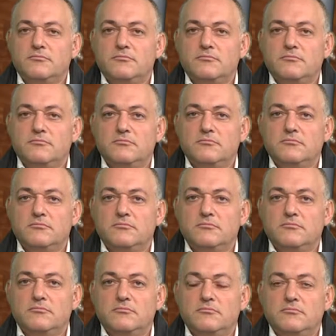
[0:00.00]

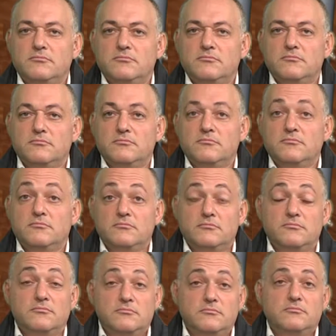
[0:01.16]

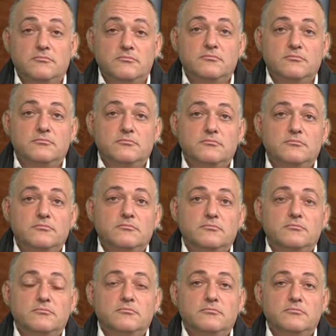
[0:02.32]

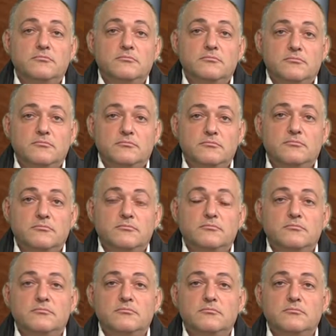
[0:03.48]

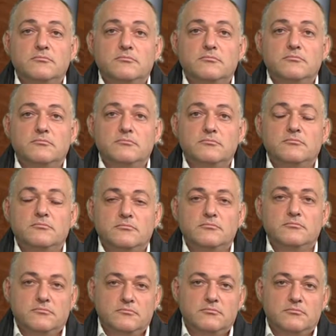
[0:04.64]

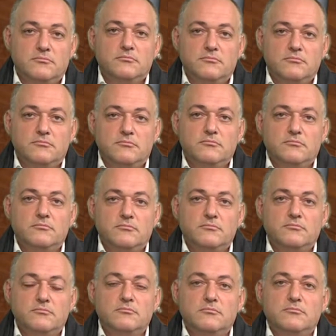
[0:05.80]

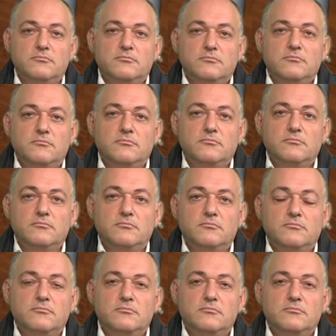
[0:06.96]
[no speech]